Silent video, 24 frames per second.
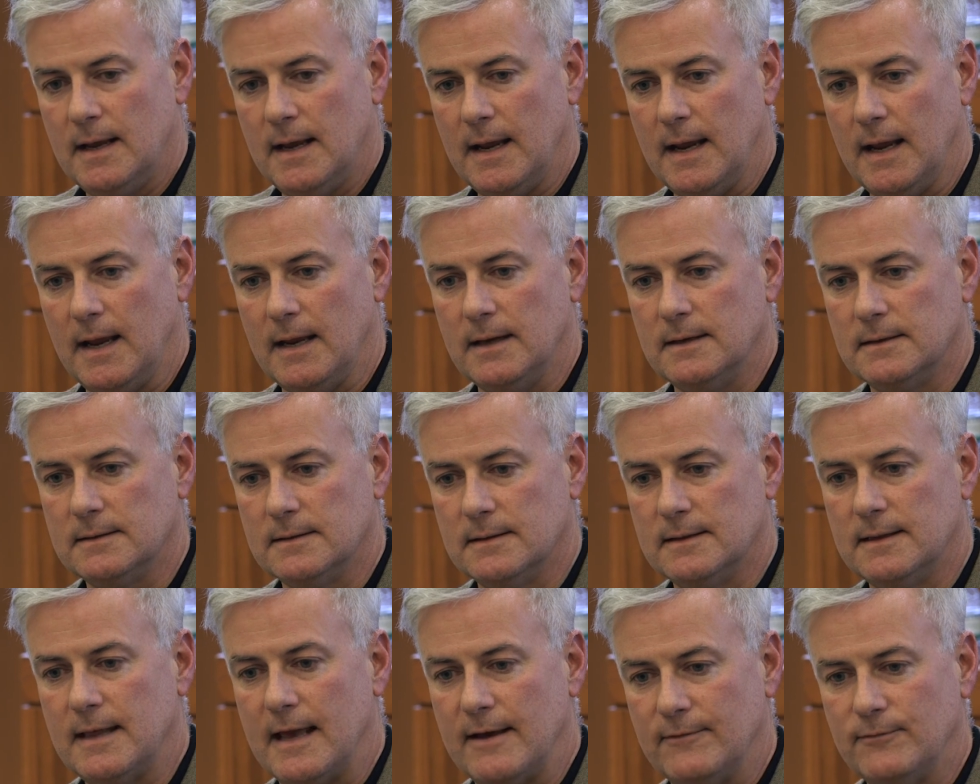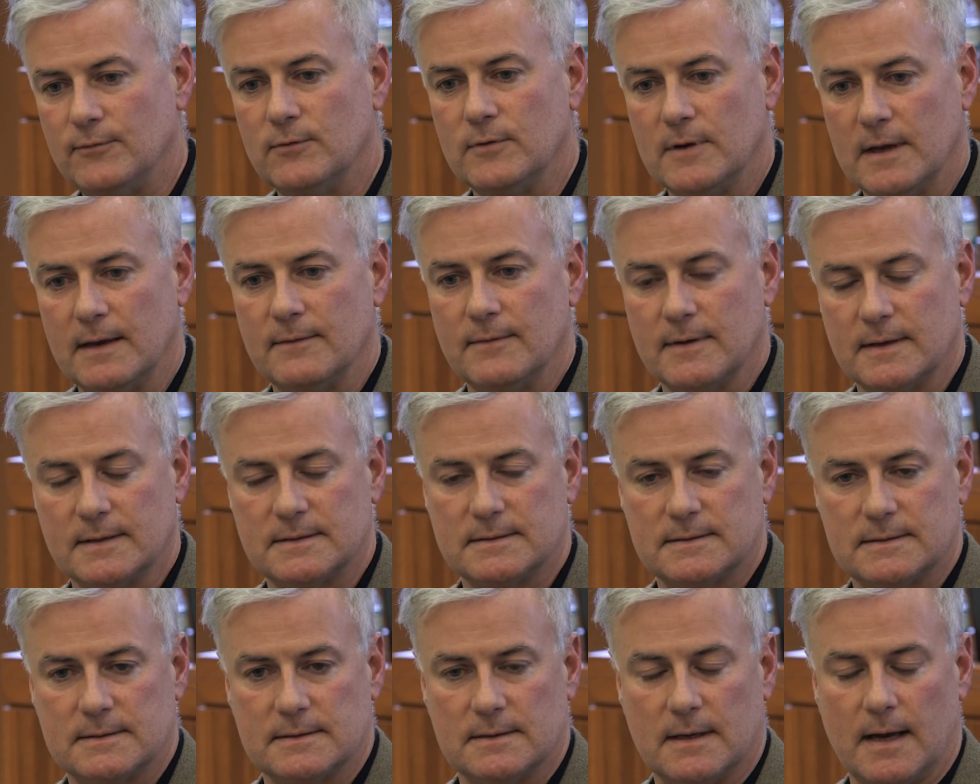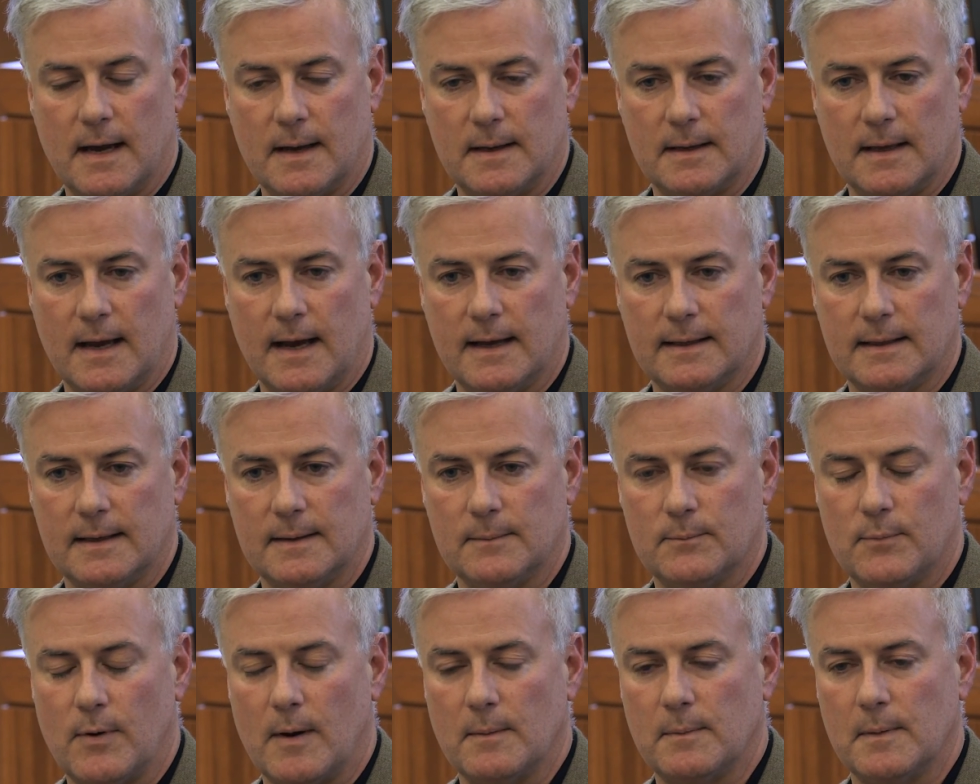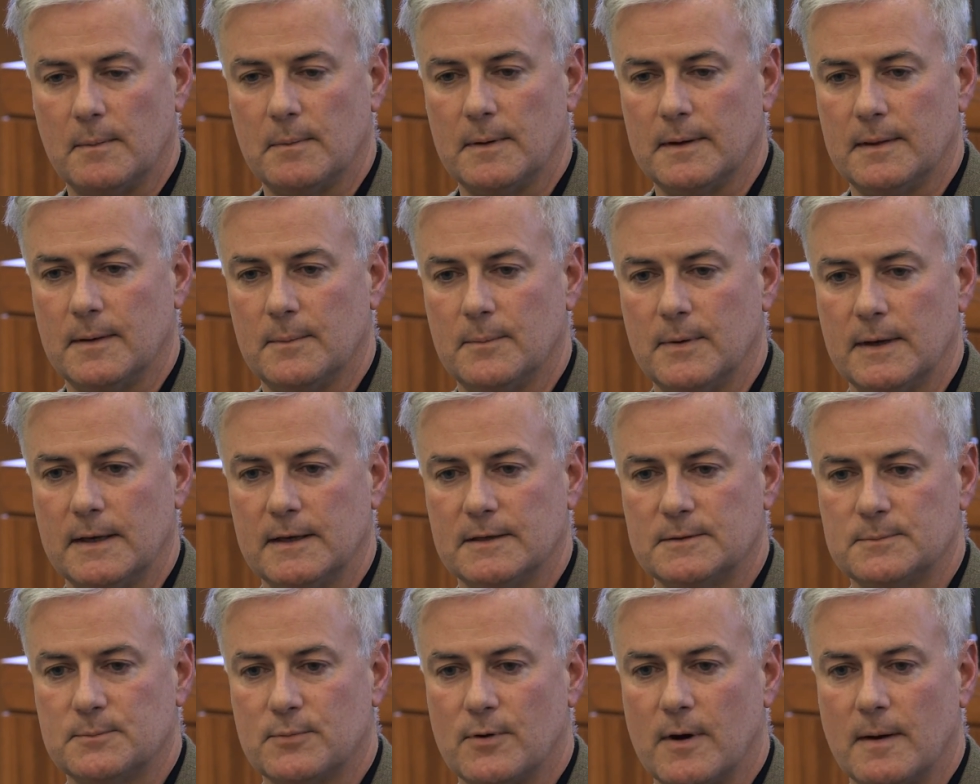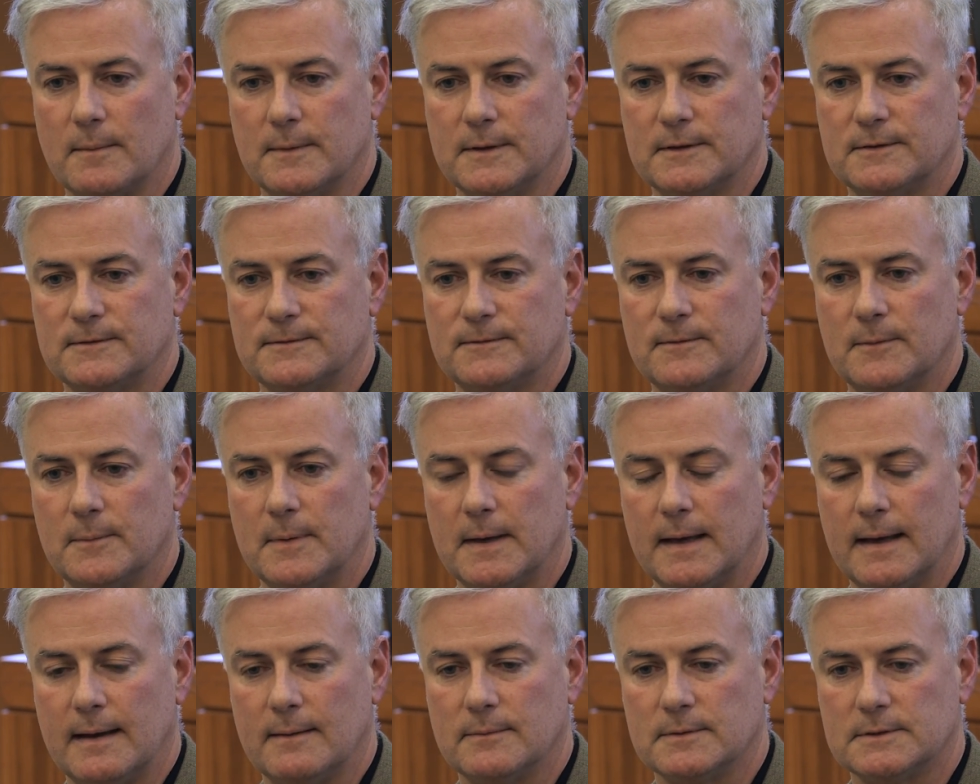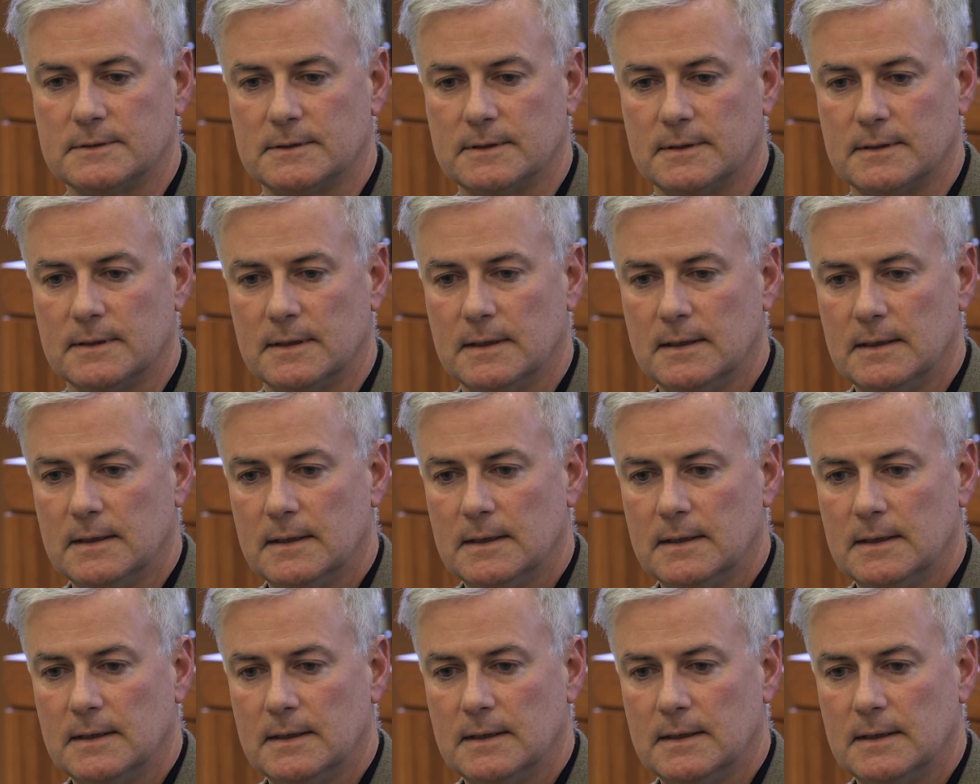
and therefore give us, I think, probably the biggest promise of being able to